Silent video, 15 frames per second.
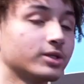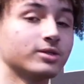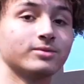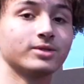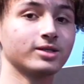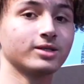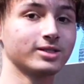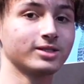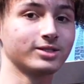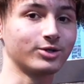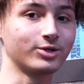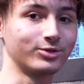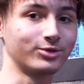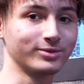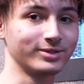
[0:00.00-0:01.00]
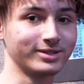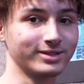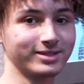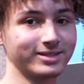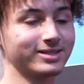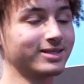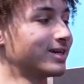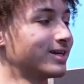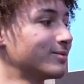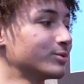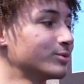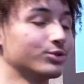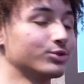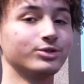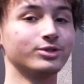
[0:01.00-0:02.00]
name is Alexander Coleman. I'm
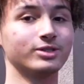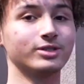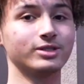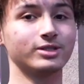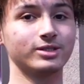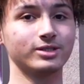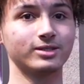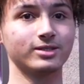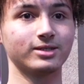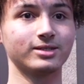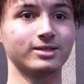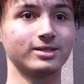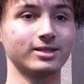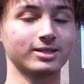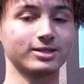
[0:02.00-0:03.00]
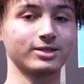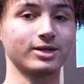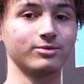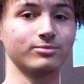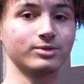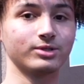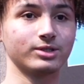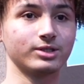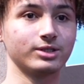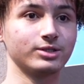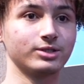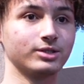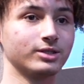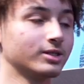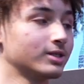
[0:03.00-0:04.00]
a junior this year, and next year I'll be a
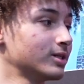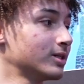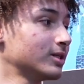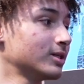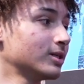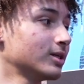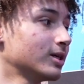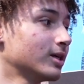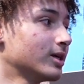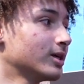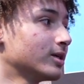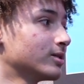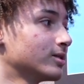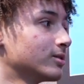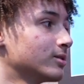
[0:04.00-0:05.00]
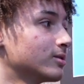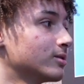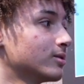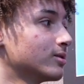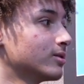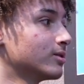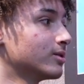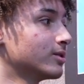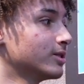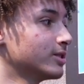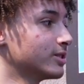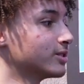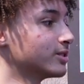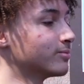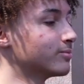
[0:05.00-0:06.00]
senior. And this
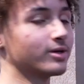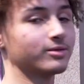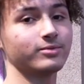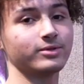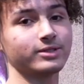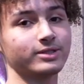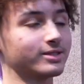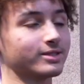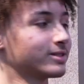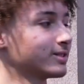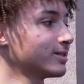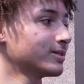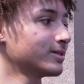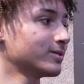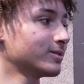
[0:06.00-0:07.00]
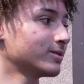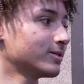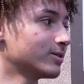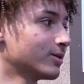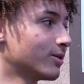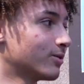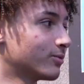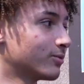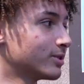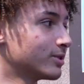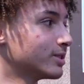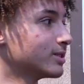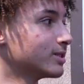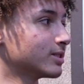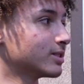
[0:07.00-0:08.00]
is my painting. What it
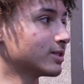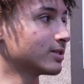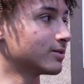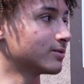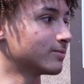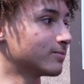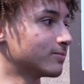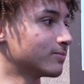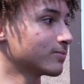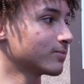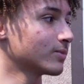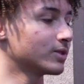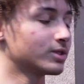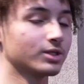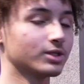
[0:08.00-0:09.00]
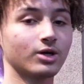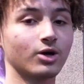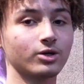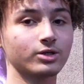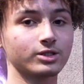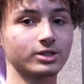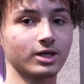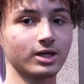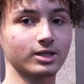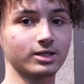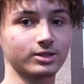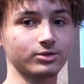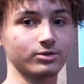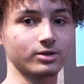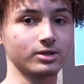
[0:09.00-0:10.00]
is it's an artist that I
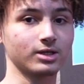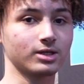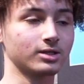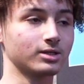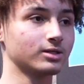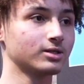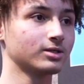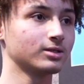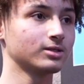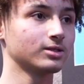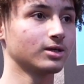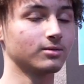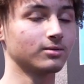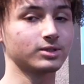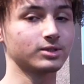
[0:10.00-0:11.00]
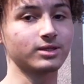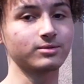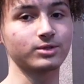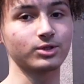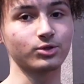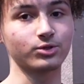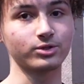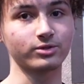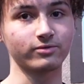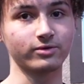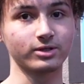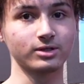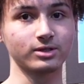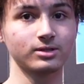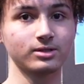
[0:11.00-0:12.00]
listen to a lot. His name is Lil Uzi
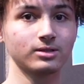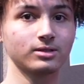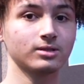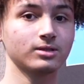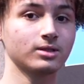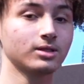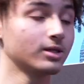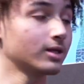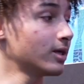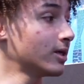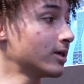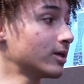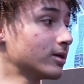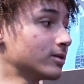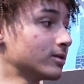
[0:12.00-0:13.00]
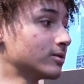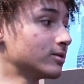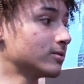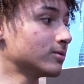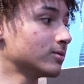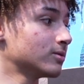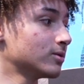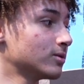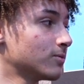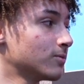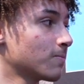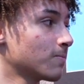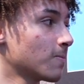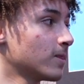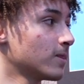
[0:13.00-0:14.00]
Vert, and
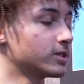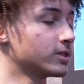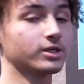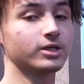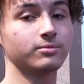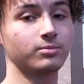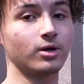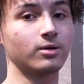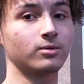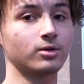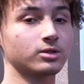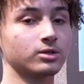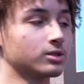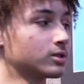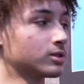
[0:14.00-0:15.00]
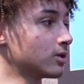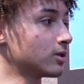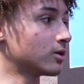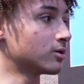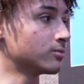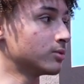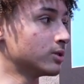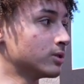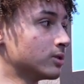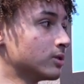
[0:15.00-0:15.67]
he's a hip-hop artist, R&B.